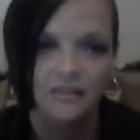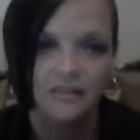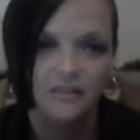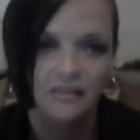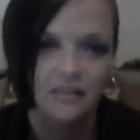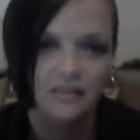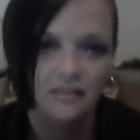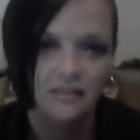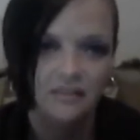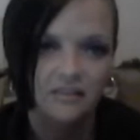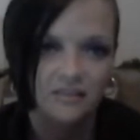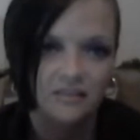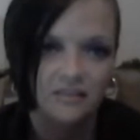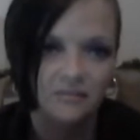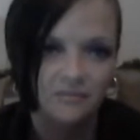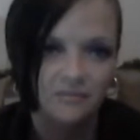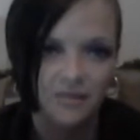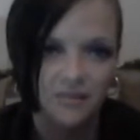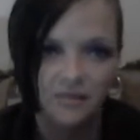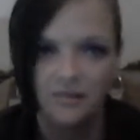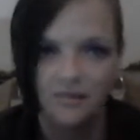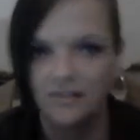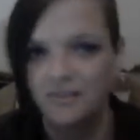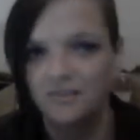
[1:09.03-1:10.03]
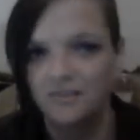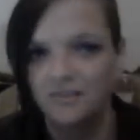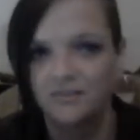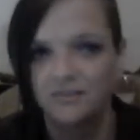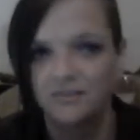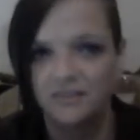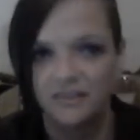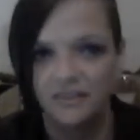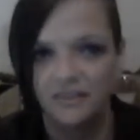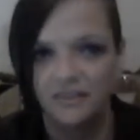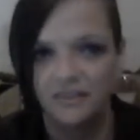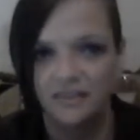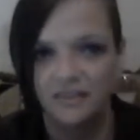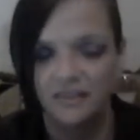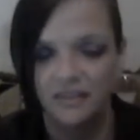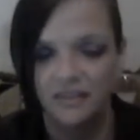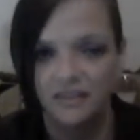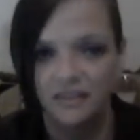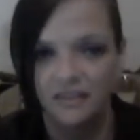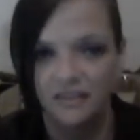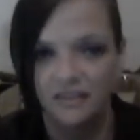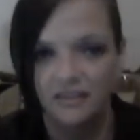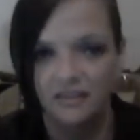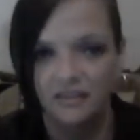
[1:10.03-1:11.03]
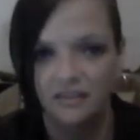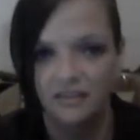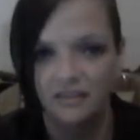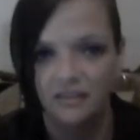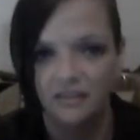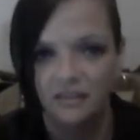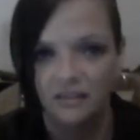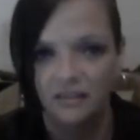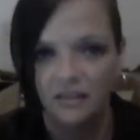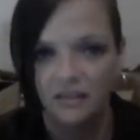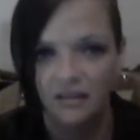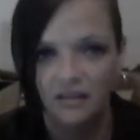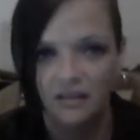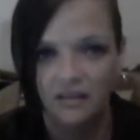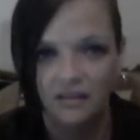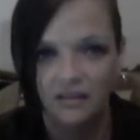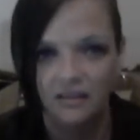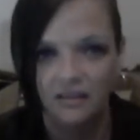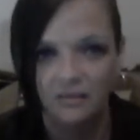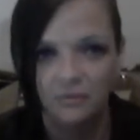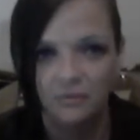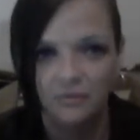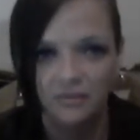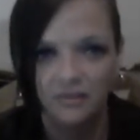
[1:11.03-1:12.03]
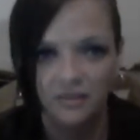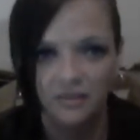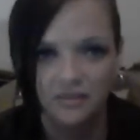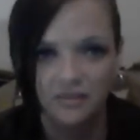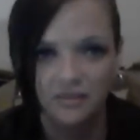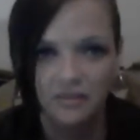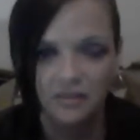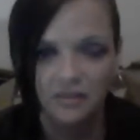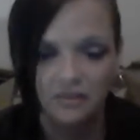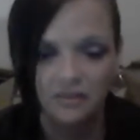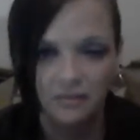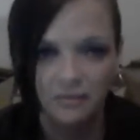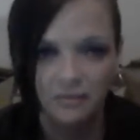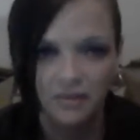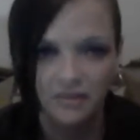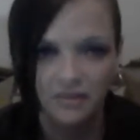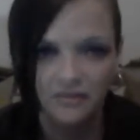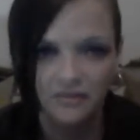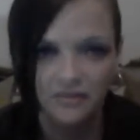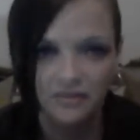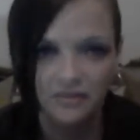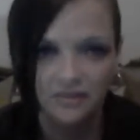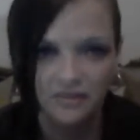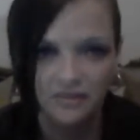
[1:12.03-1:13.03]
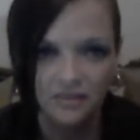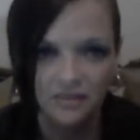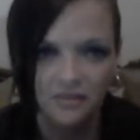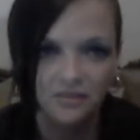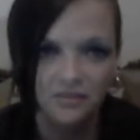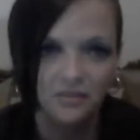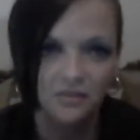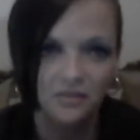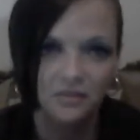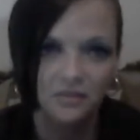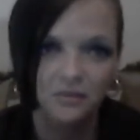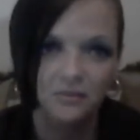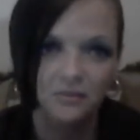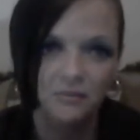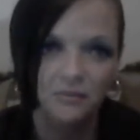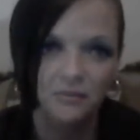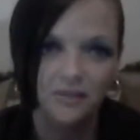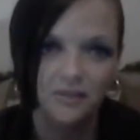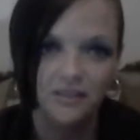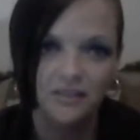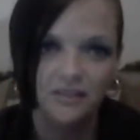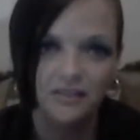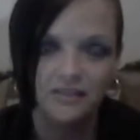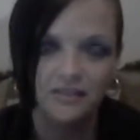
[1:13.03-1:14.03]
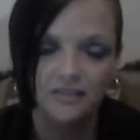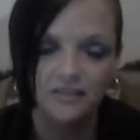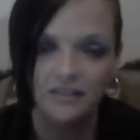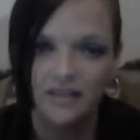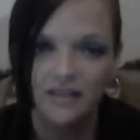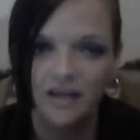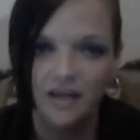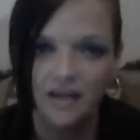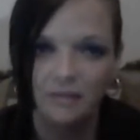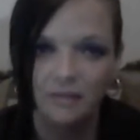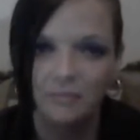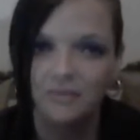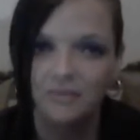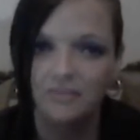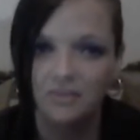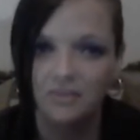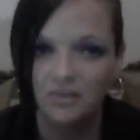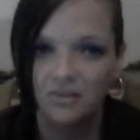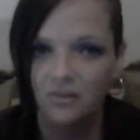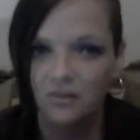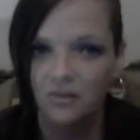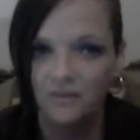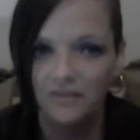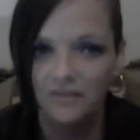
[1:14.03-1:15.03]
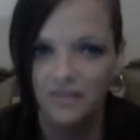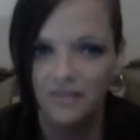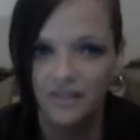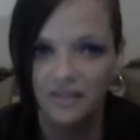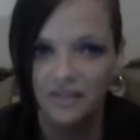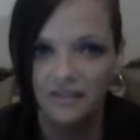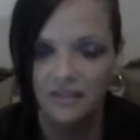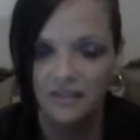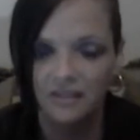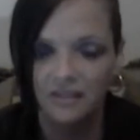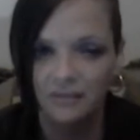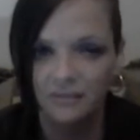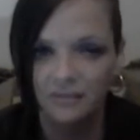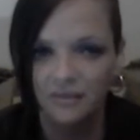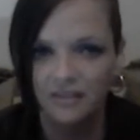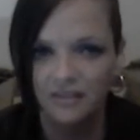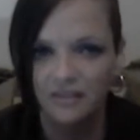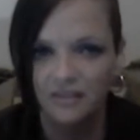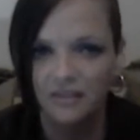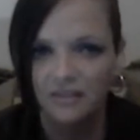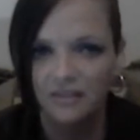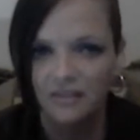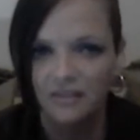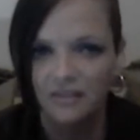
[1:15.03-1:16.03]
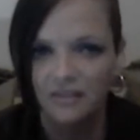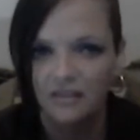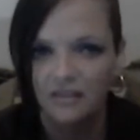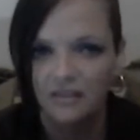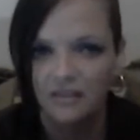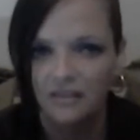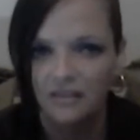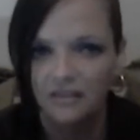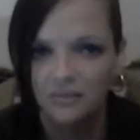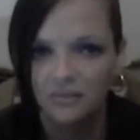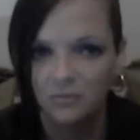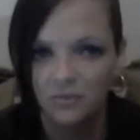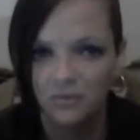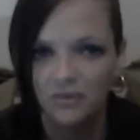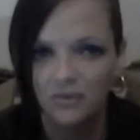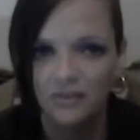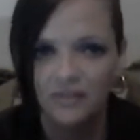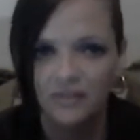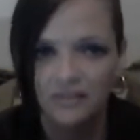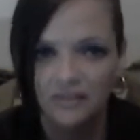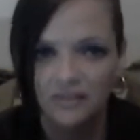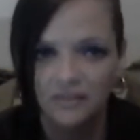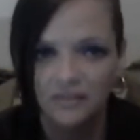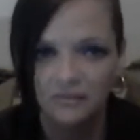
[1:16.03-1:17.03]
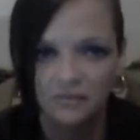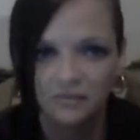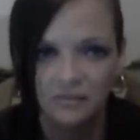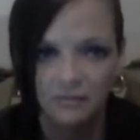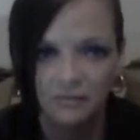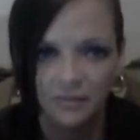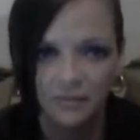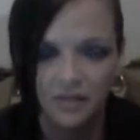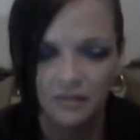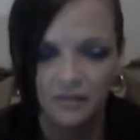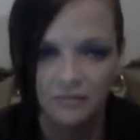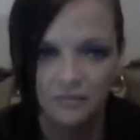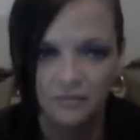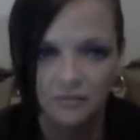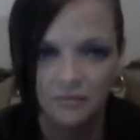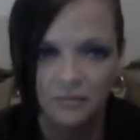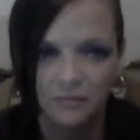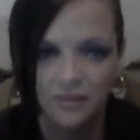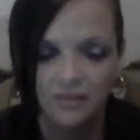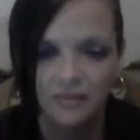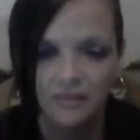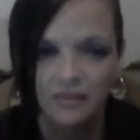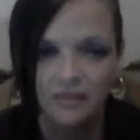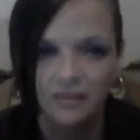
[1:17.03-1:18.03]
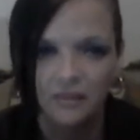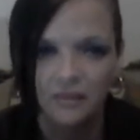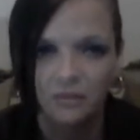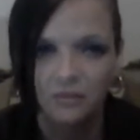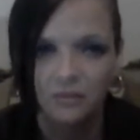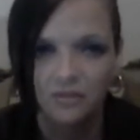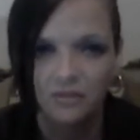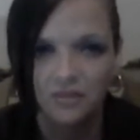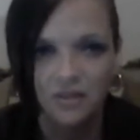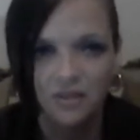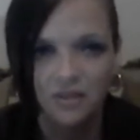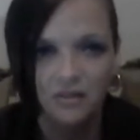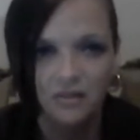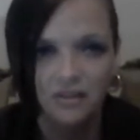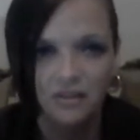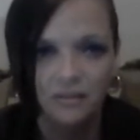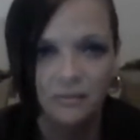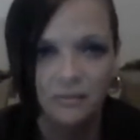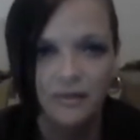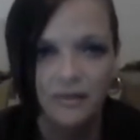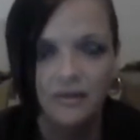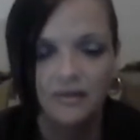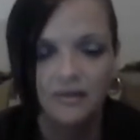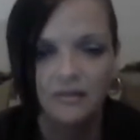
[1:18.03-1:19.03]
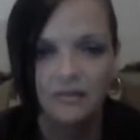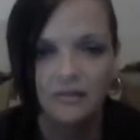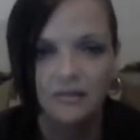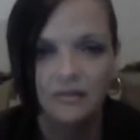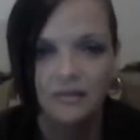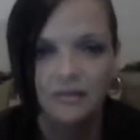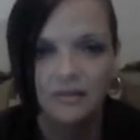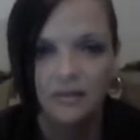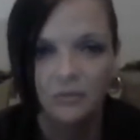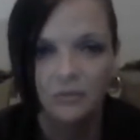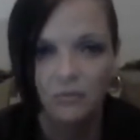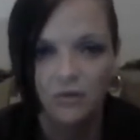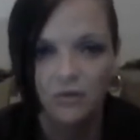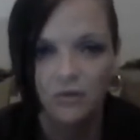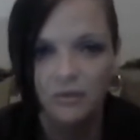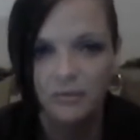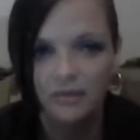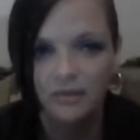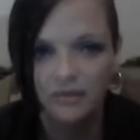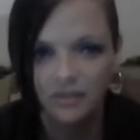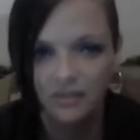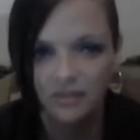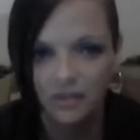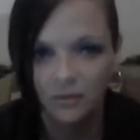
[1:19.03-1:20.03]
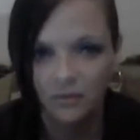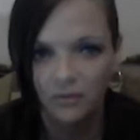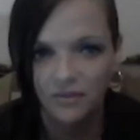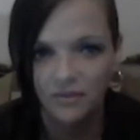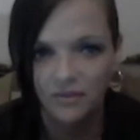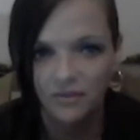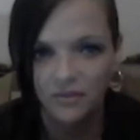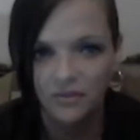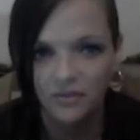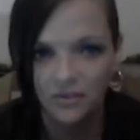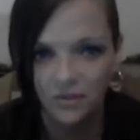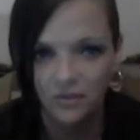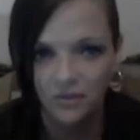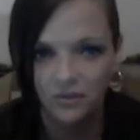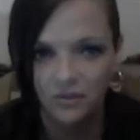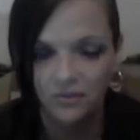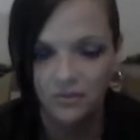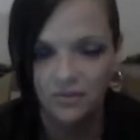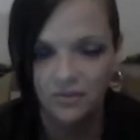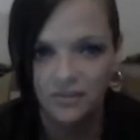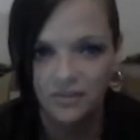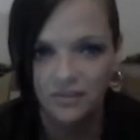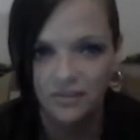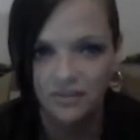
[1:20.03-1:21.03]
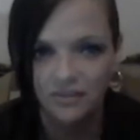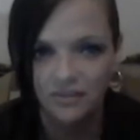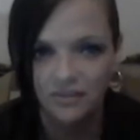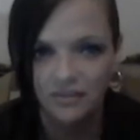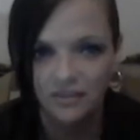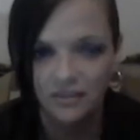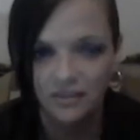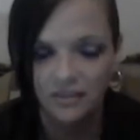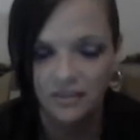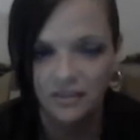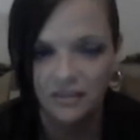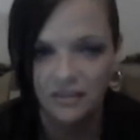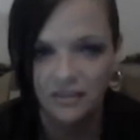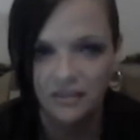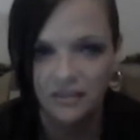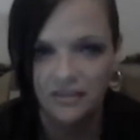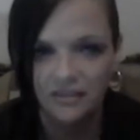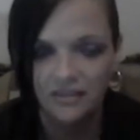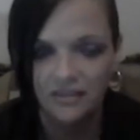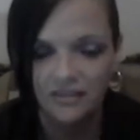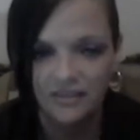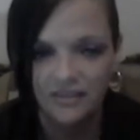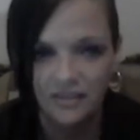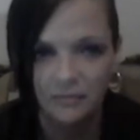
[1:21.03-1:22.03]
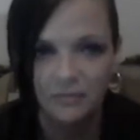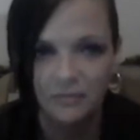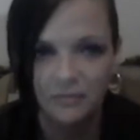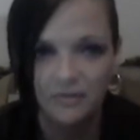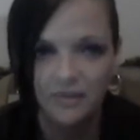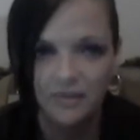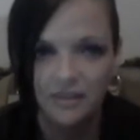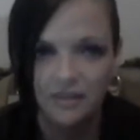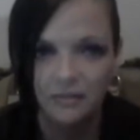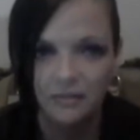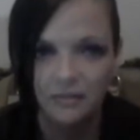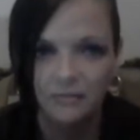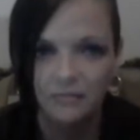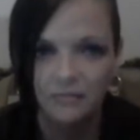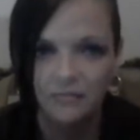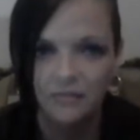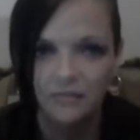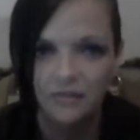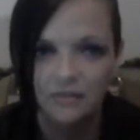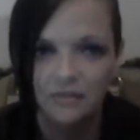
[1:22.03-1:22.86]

It's very interesting, and I wanted to talk about this issue because it happens all the time, and it's really disrespectful. But we're talking about women going to church, and some of them,